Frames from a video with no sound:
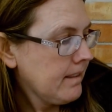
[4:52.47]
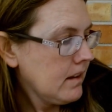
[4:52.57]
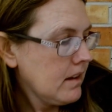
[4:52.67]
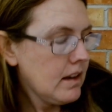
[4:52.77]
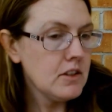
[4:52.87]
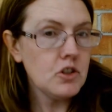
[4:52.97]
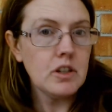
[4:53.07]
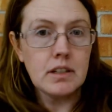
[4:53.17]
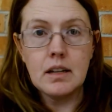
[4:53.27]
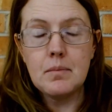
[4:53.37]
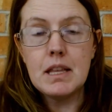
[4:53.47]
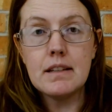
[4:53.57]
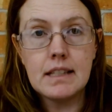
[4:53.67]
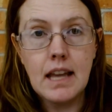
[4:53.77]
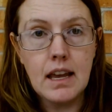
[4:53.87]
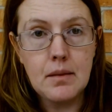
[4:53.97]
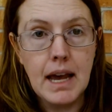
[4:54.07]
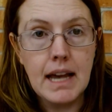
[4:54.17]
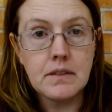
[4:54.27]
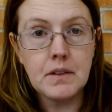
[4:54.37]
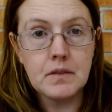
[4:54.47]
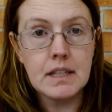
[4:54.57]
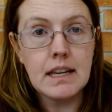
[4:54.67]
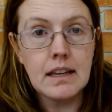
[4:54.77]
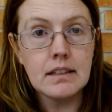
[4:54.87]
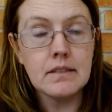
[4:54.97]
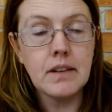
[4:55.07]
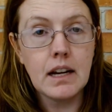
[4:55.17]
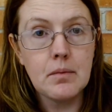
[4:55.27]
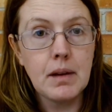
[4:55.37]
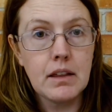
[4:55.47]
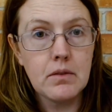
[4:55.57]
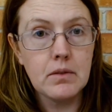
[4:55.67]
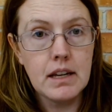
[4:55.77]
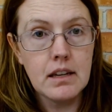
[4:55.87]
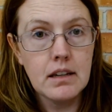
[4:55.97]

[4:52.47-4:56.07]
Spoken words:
is just going to be the same as 15 divided by 3,